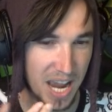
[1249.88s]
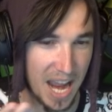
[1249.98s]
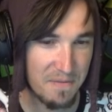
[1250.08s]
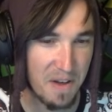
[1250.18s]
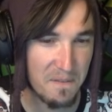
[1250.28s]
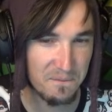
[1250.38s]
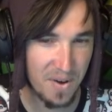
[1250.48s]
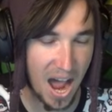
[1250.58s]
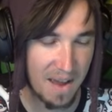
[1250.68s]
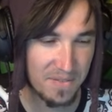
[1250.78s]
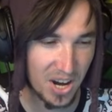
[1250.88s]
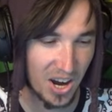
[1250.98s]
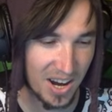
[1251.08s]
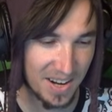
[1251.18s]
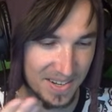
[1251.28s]
gave him five
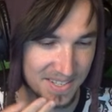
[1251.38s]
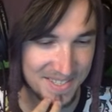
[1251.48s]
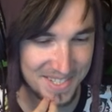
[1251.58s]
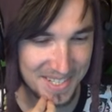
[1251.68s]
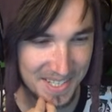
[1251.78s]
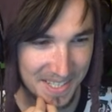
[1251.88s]
cards.